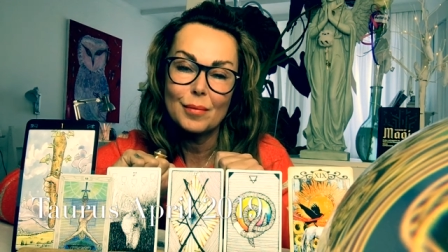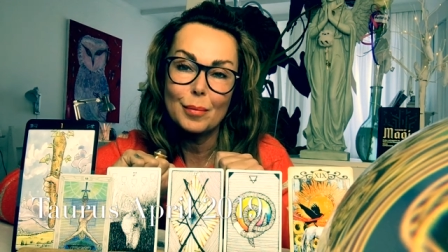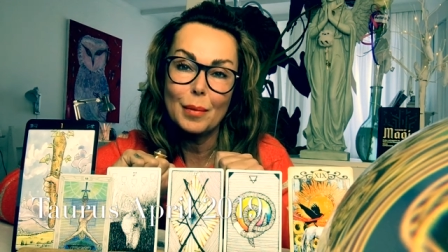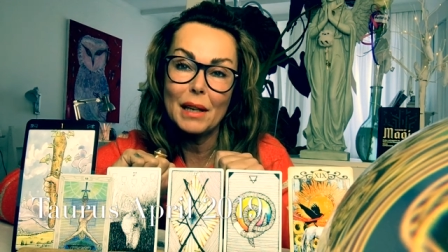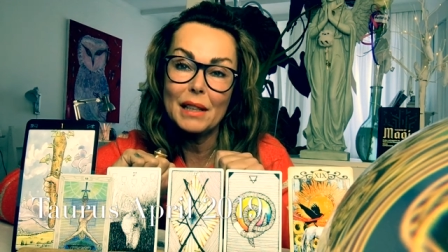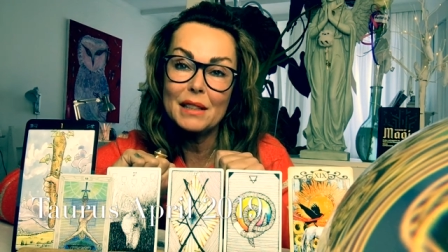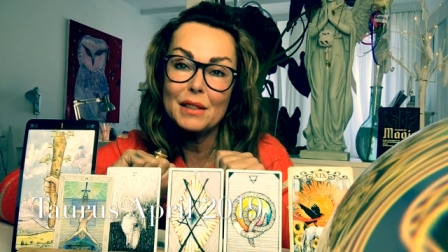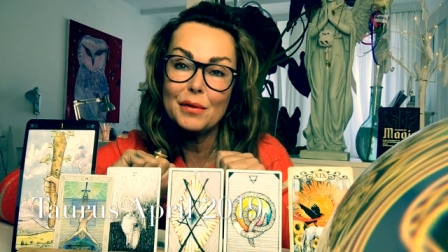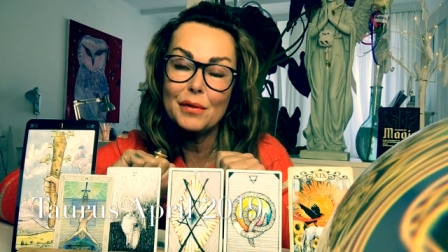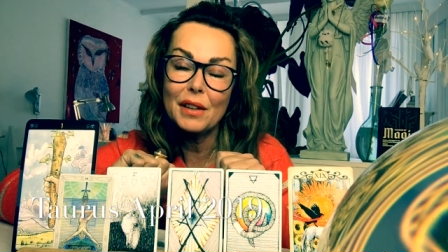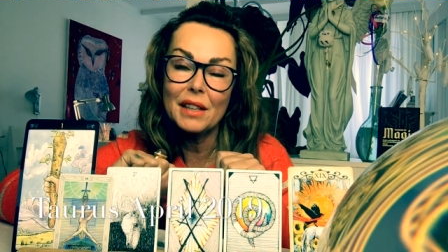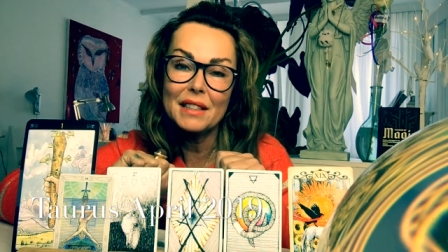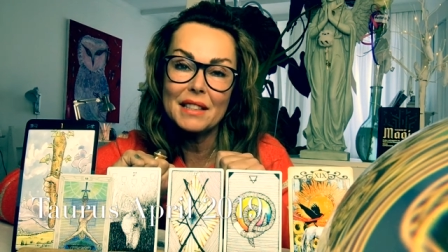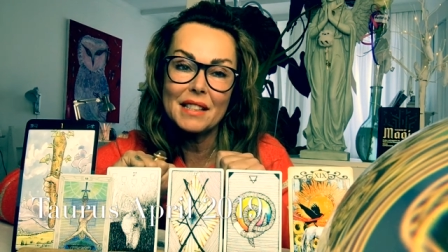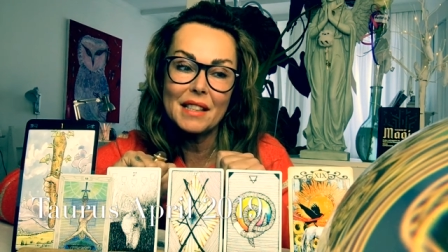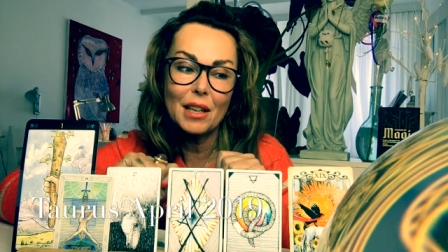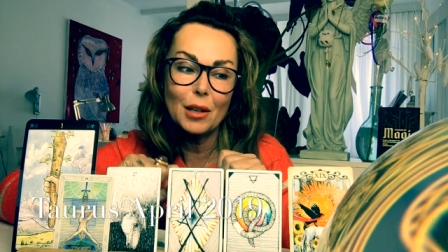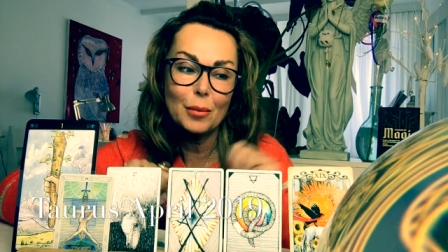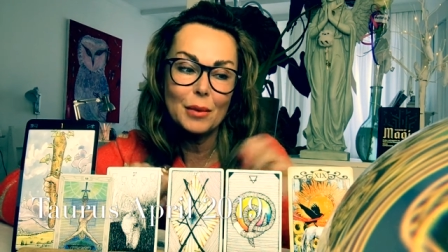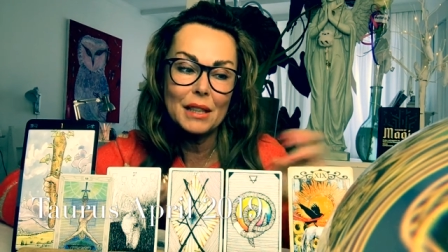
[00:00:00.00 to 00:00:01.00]
by divine
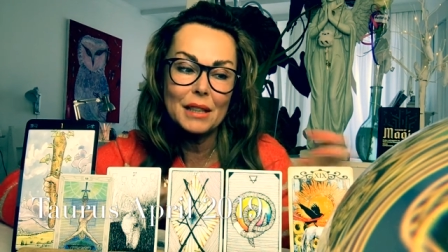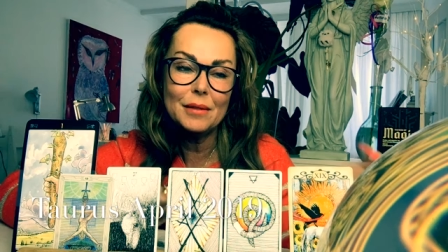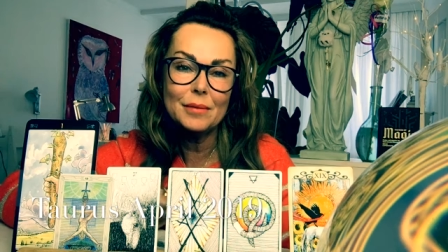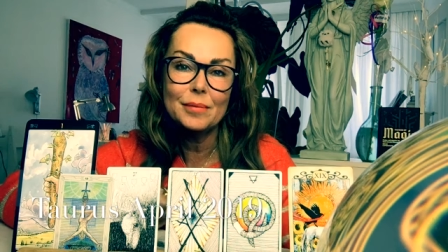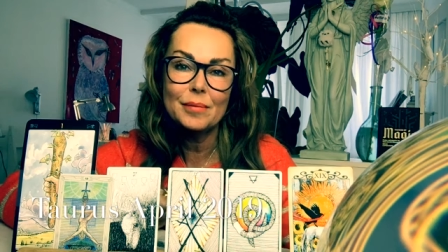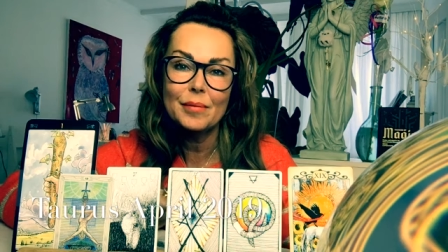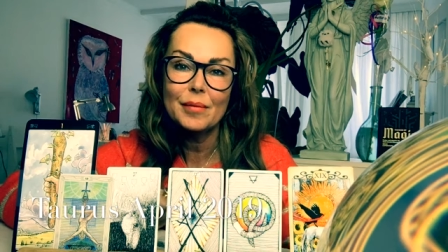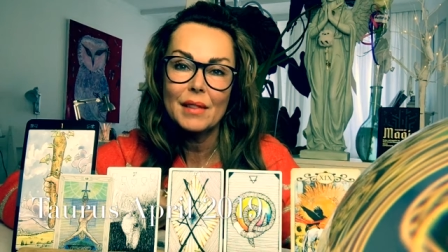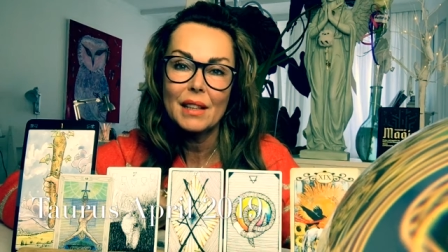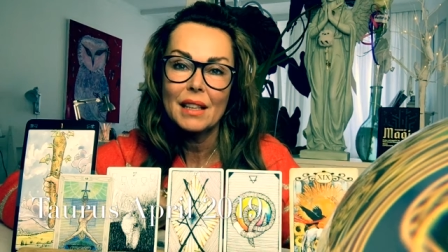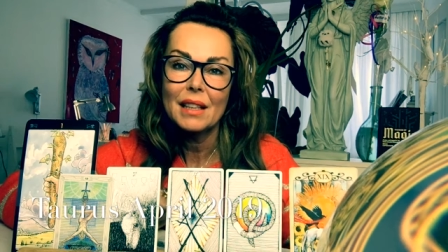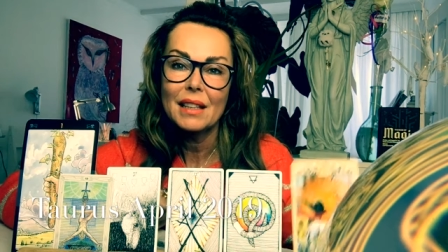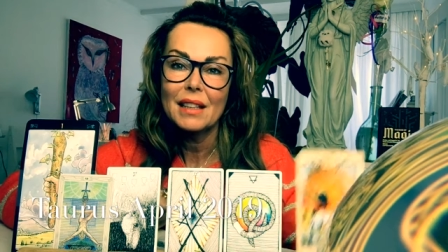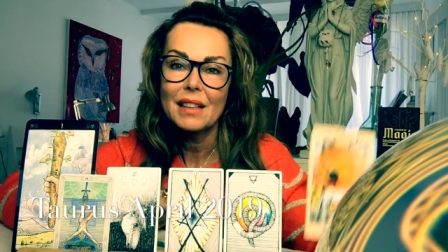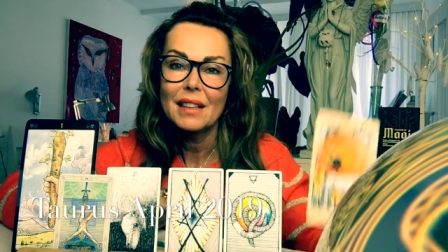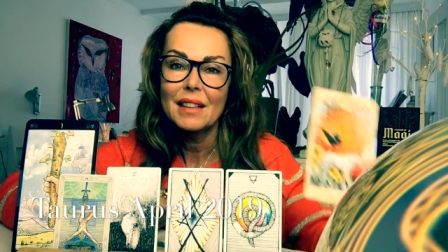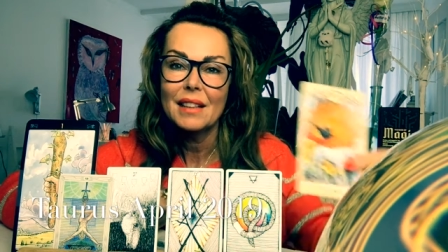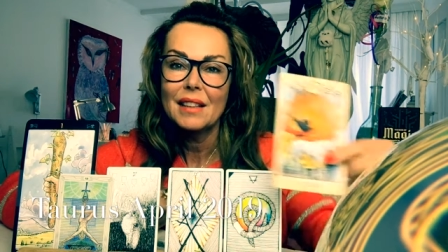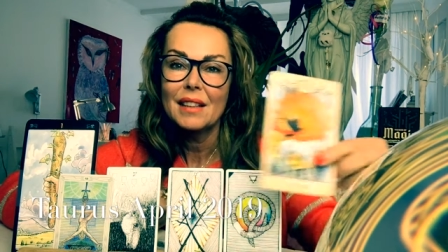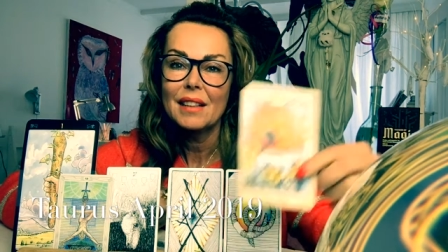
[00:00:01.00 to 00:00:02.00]
timing,
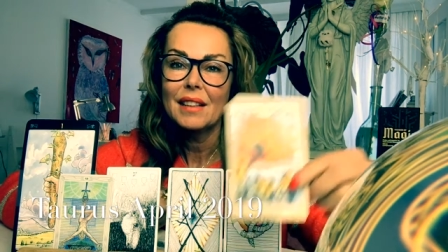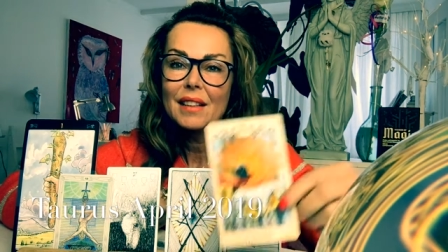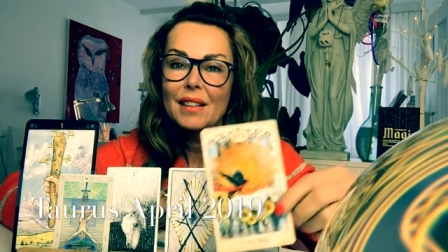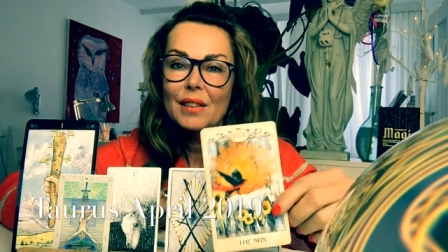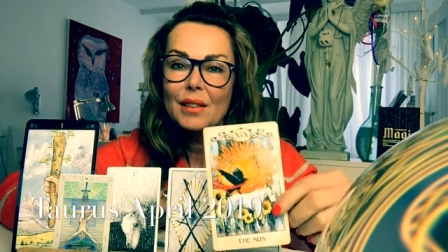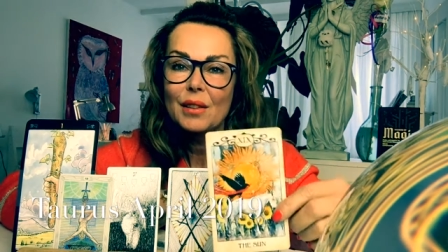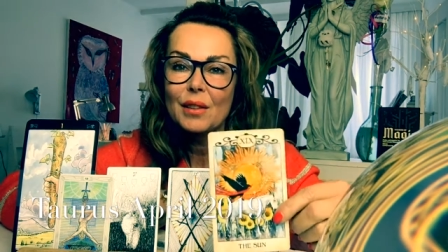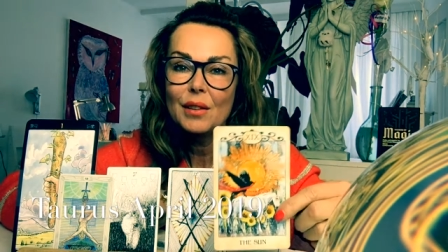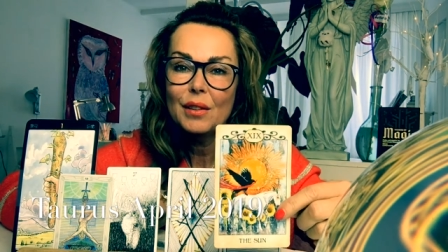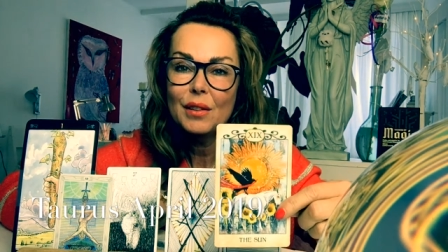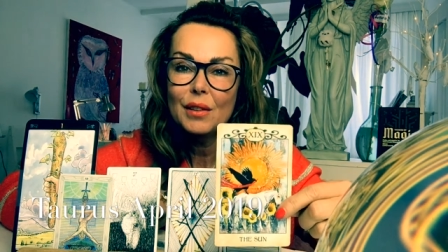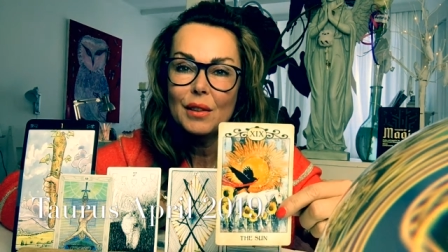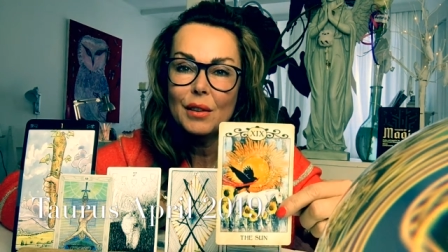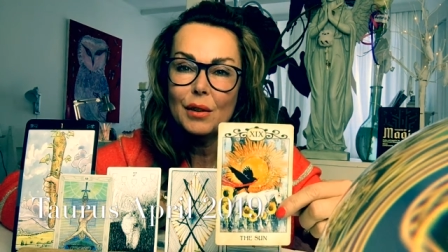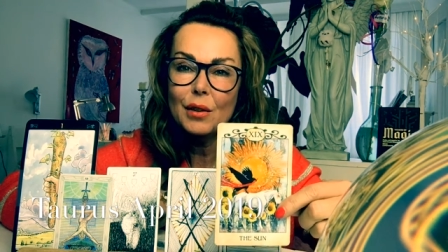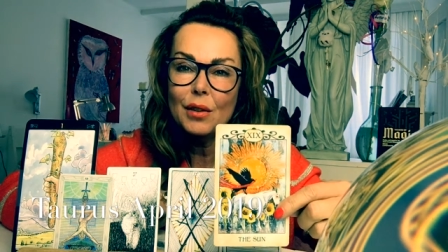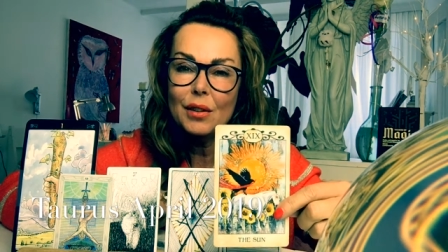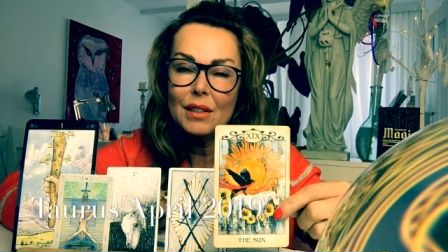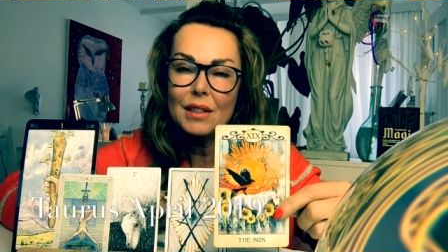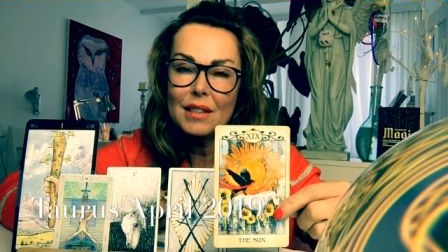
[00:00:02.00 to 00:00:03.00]

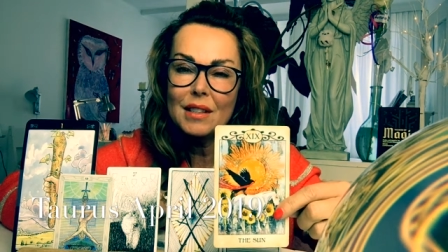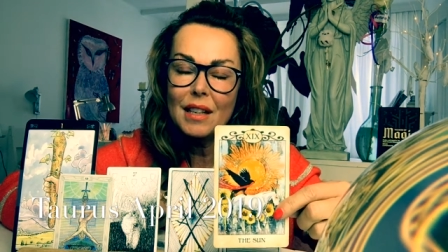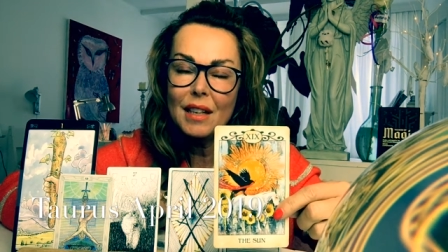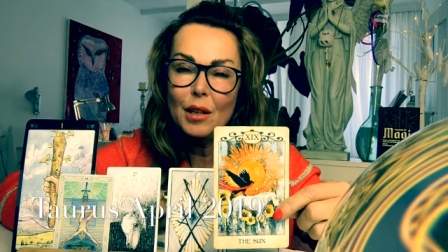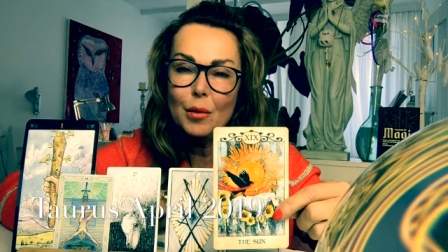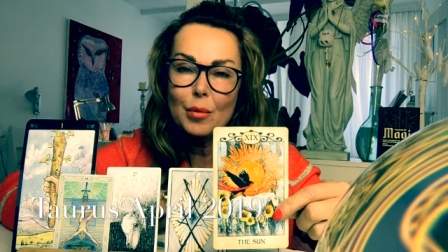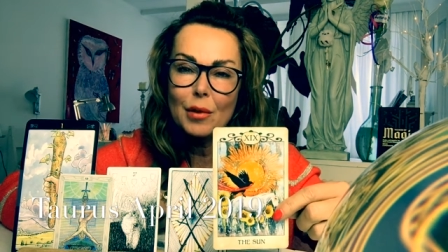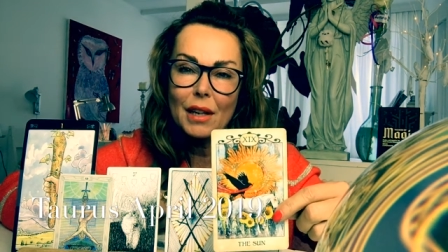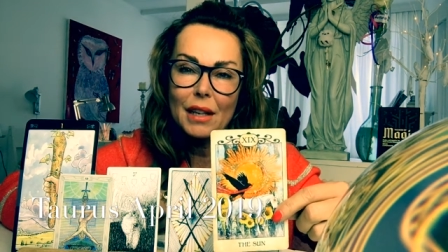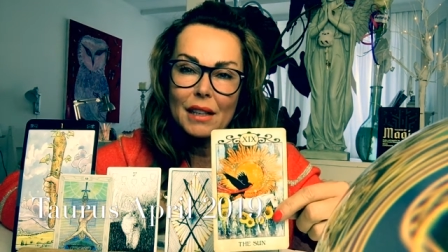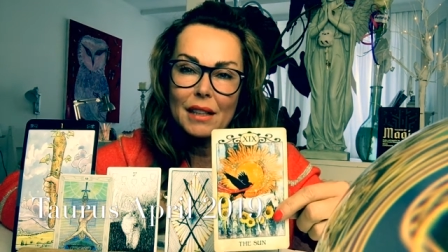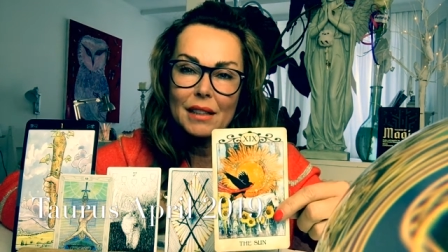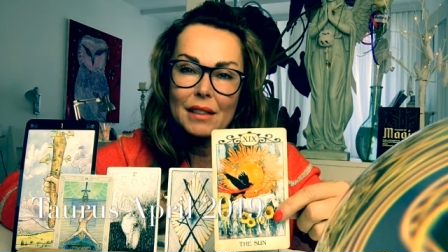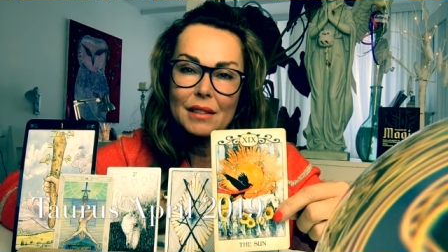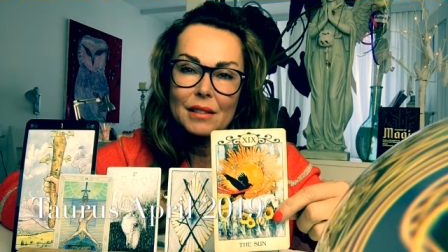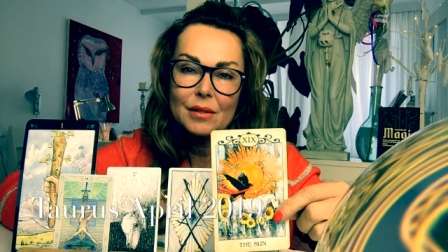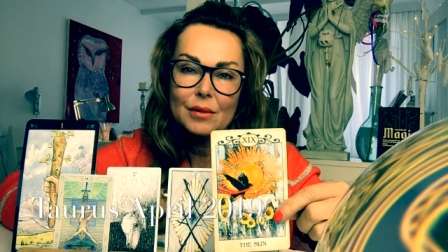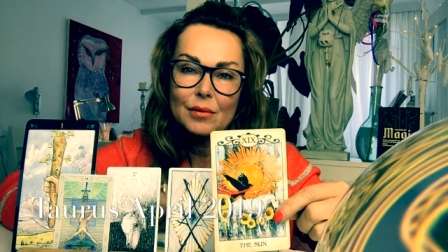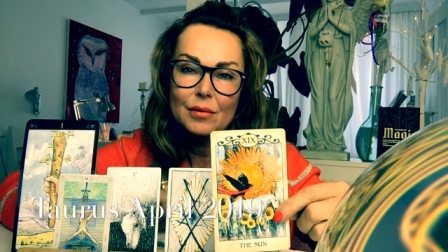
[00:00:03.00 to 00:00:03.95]
you're going to celebrate it.